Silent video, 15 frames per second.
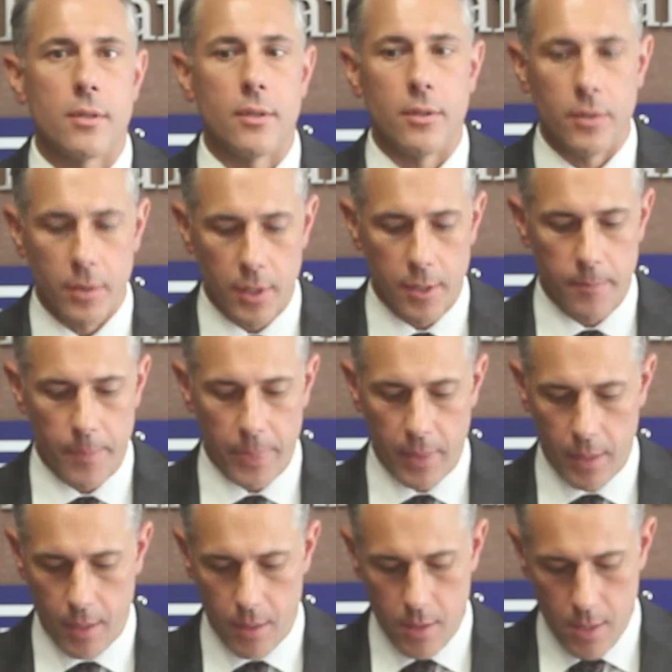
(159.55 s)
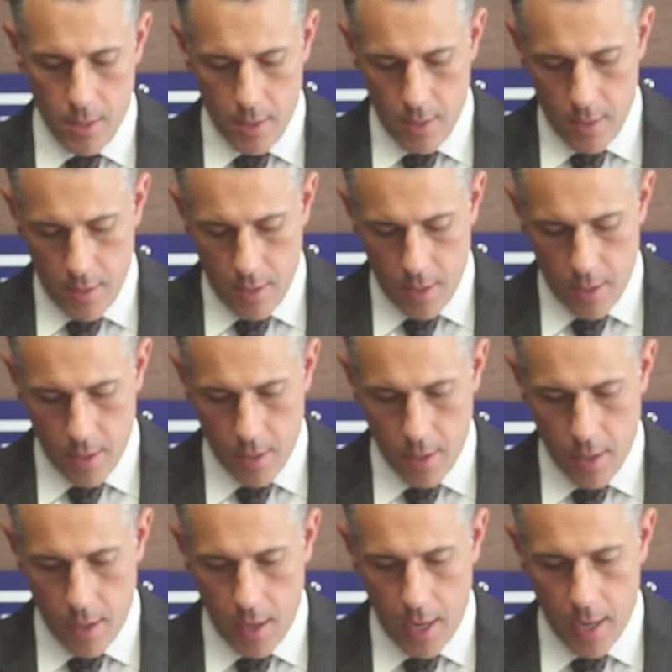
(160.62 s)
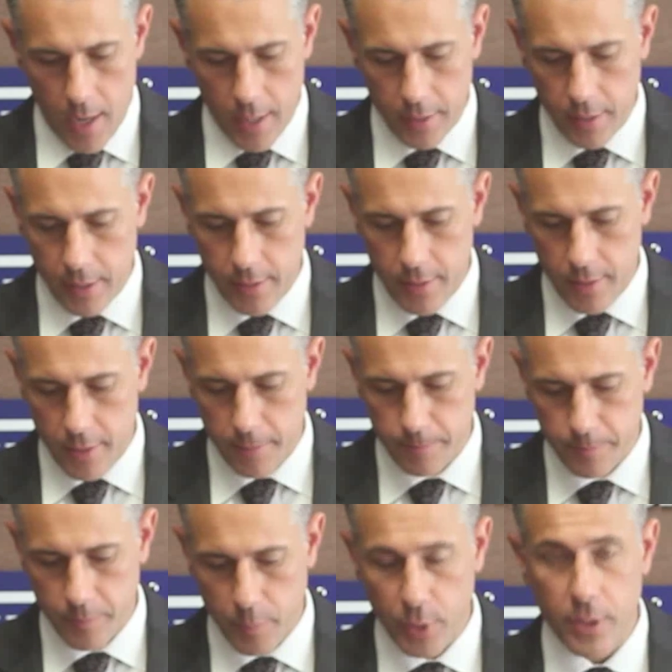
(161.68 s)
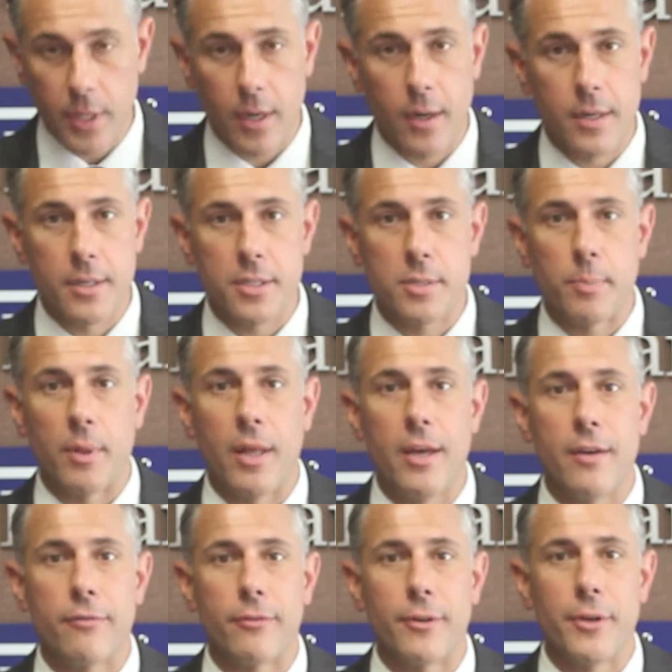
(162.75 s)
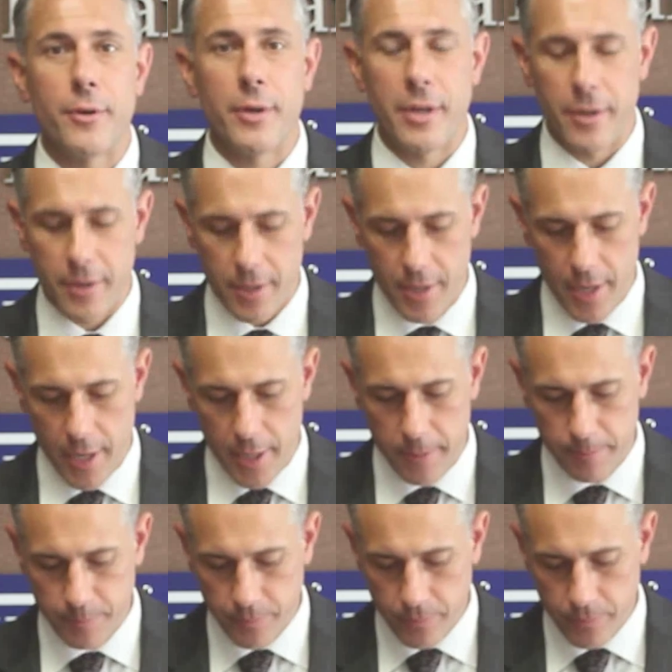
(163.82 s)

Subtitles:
So I'd like to put that on display for you here today.